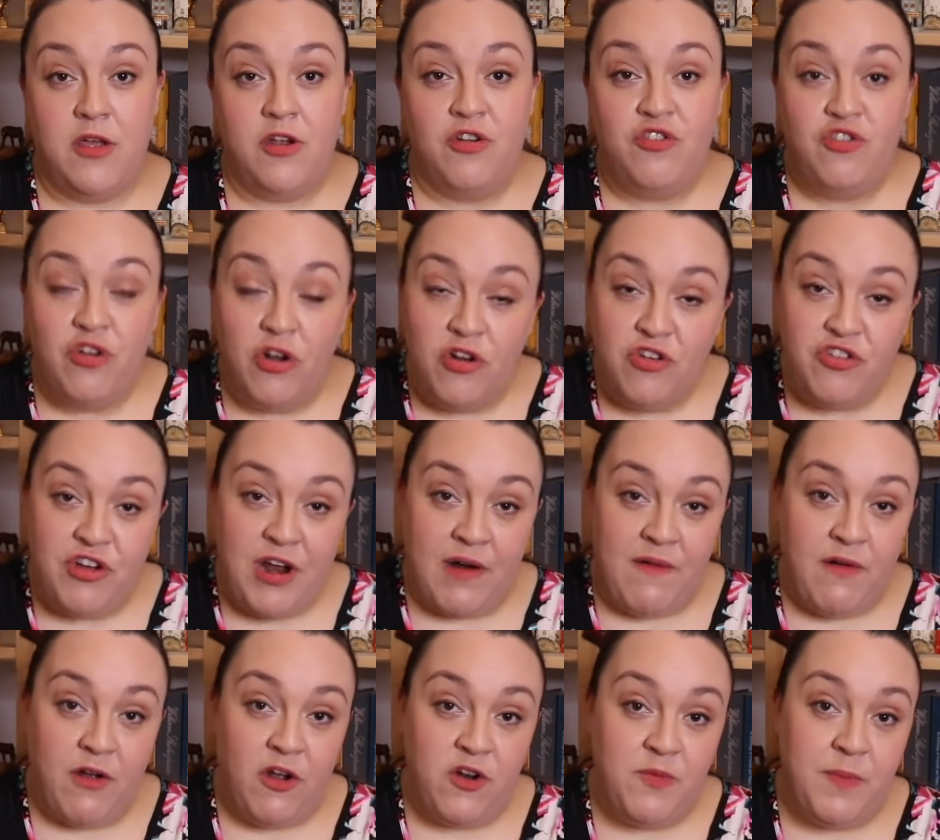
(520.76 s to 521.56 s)
John
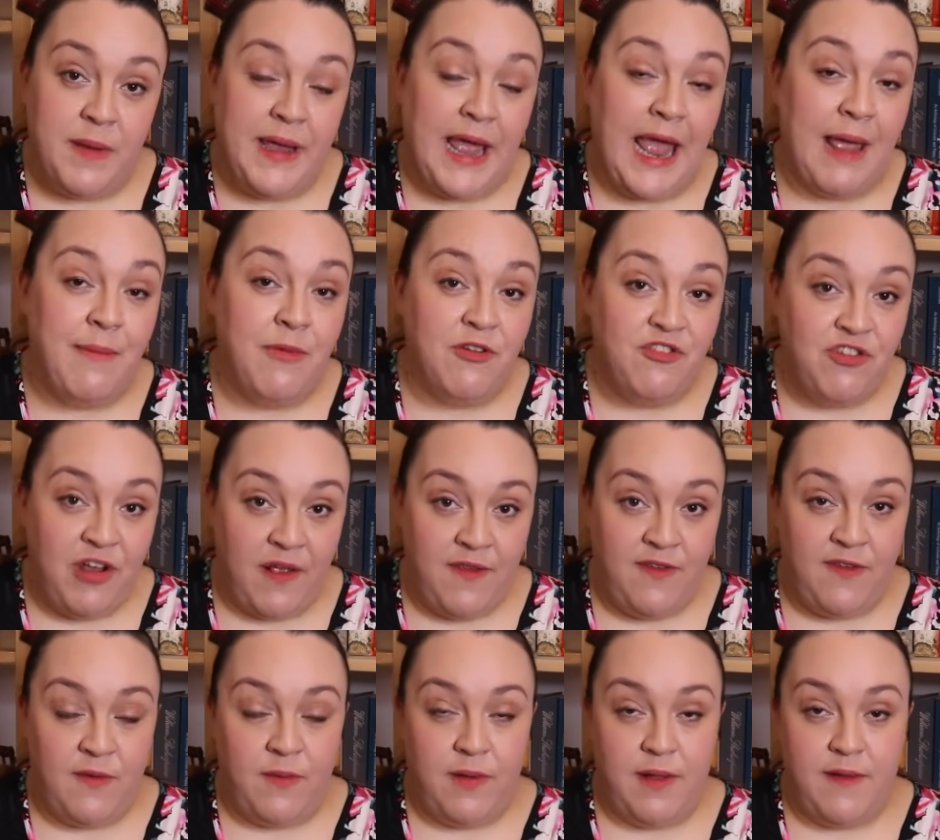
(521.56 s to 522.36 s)
Gerard became a
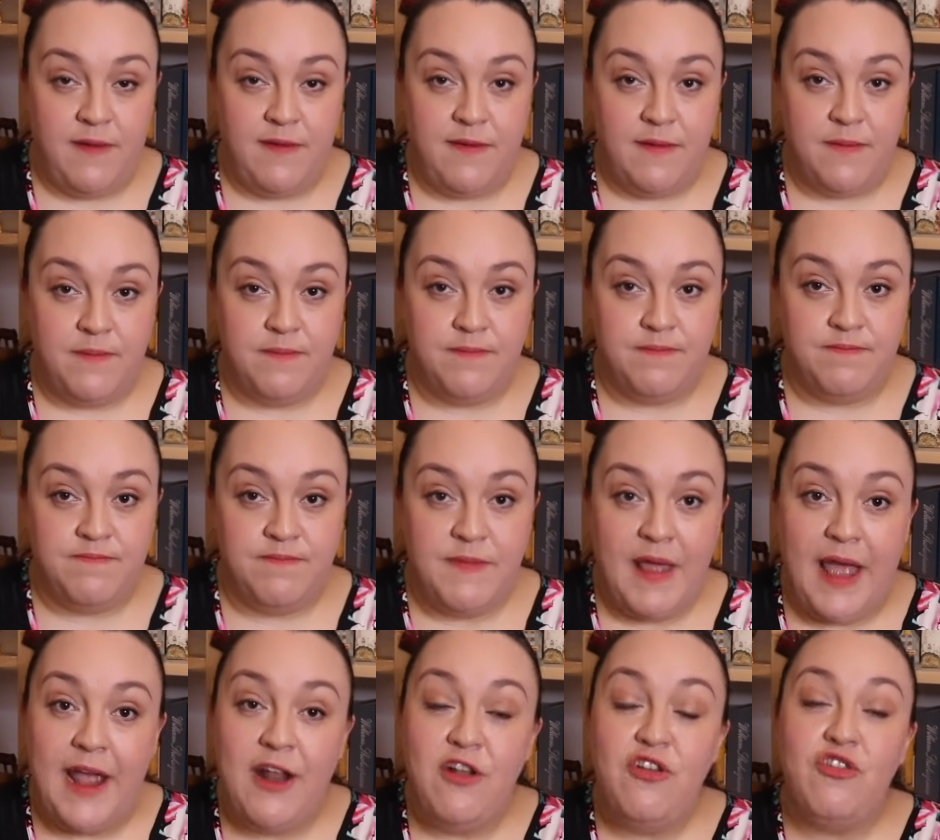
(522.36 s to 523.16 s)
Jesuit,
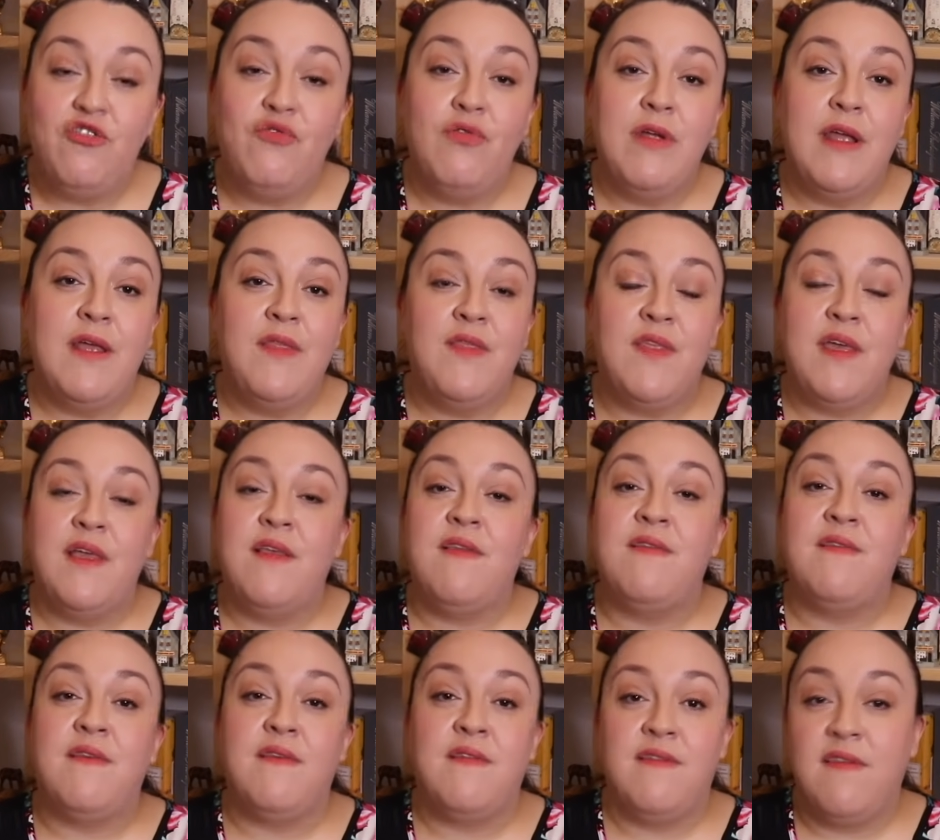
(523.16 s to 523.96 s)
entering the
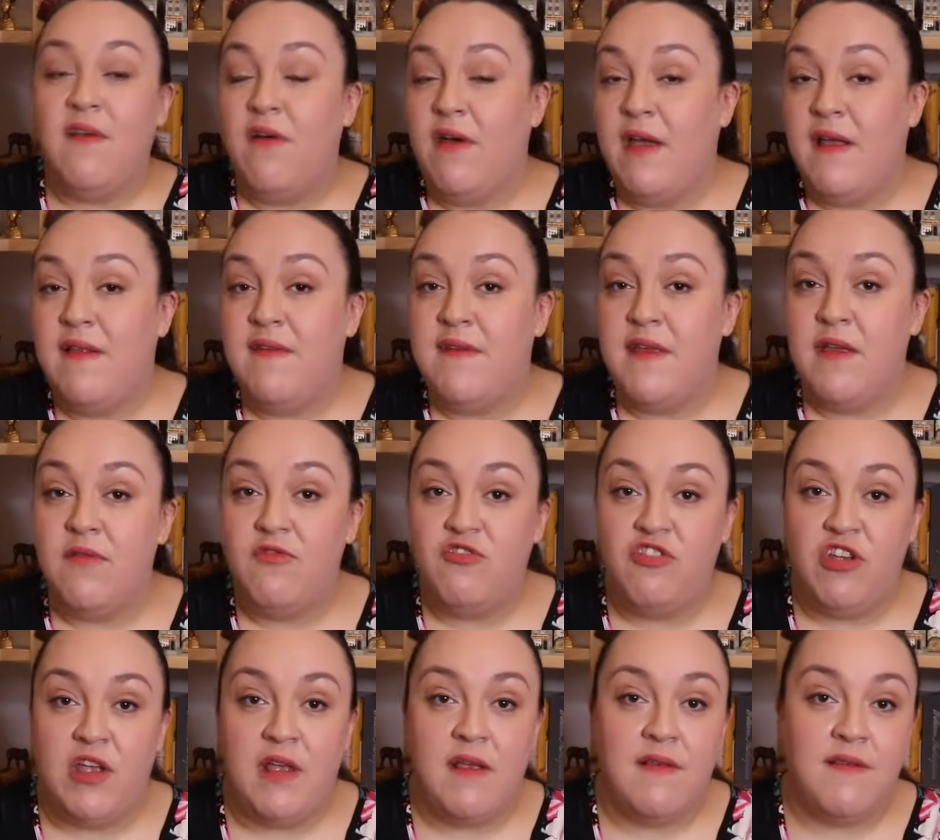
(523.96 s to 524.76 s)
Society of
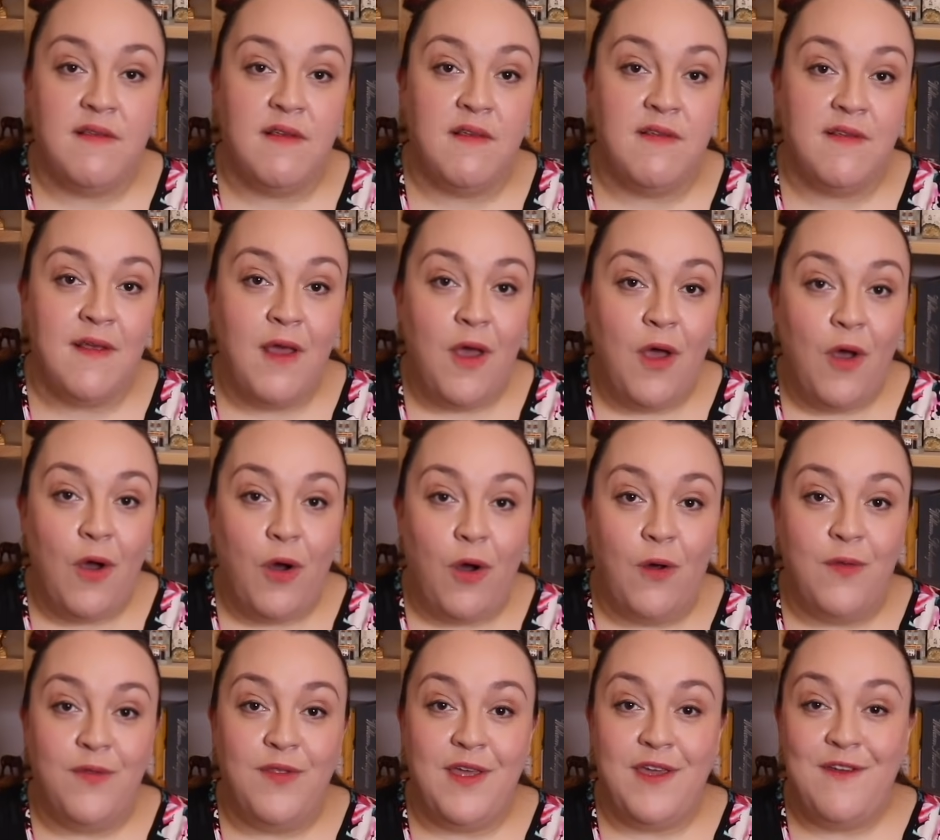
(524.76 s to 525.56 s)
Jesus
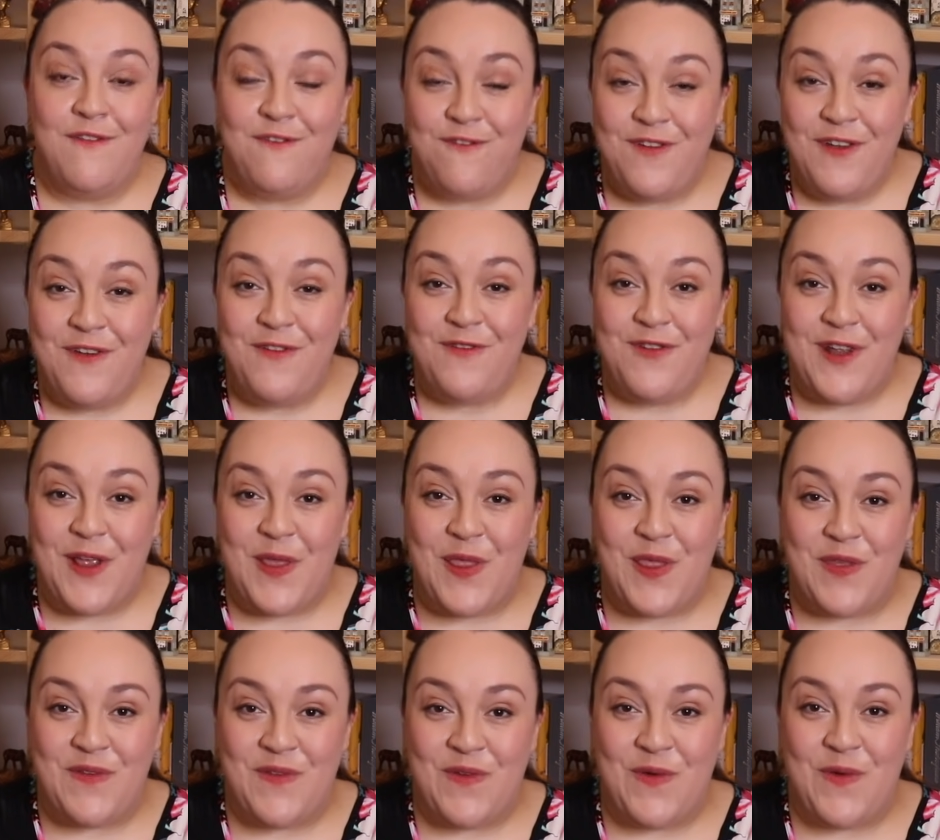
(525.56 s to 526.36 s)
on the
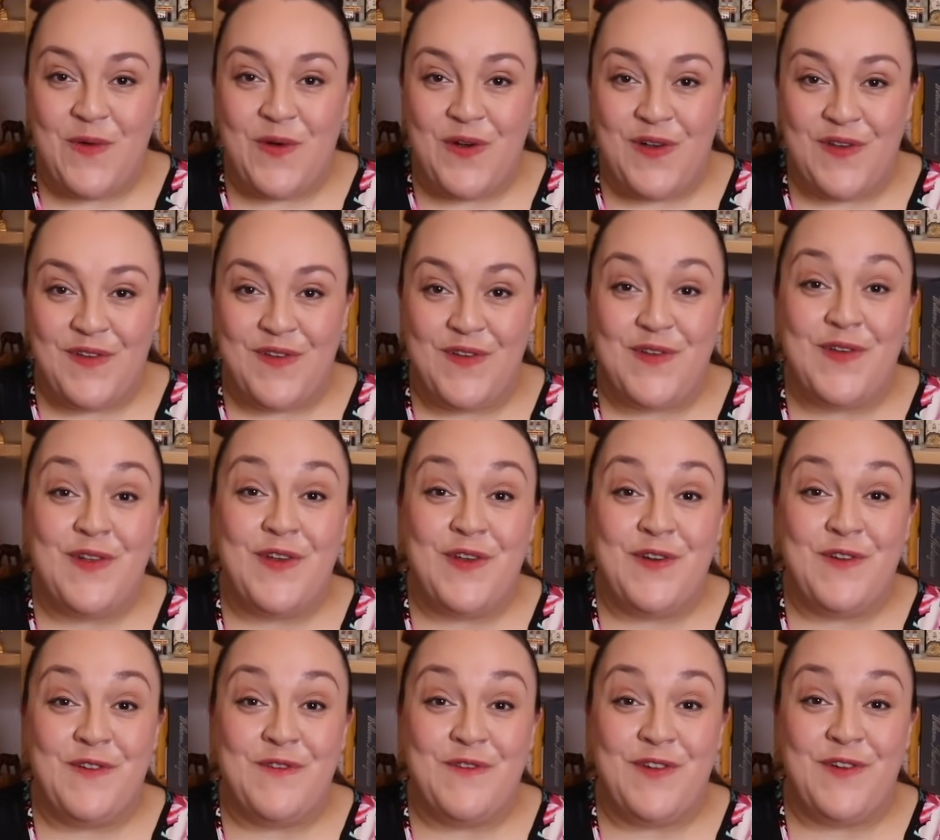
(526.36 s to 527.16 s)
15th of August
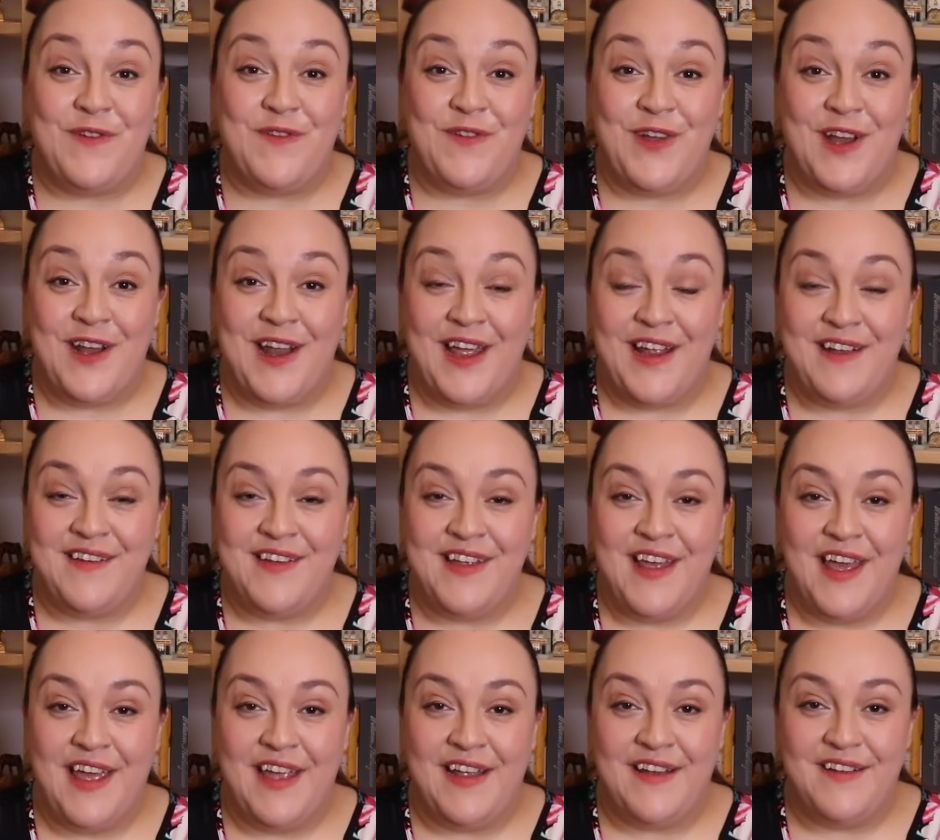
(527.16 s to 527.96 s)

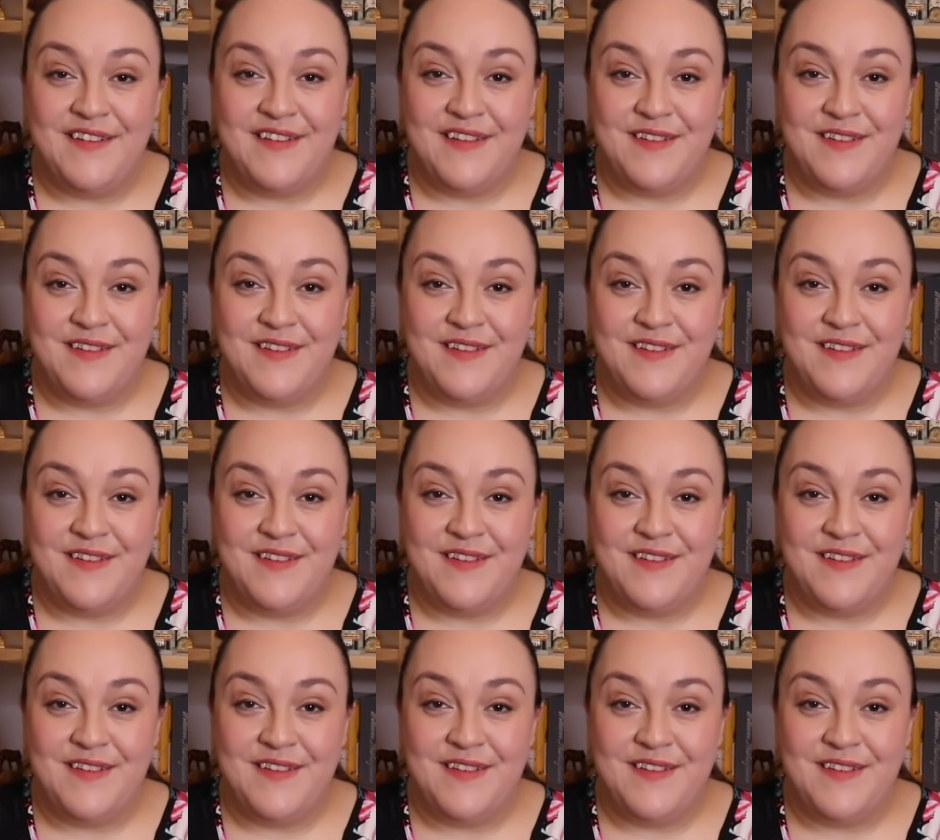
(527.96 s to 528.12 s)
1588.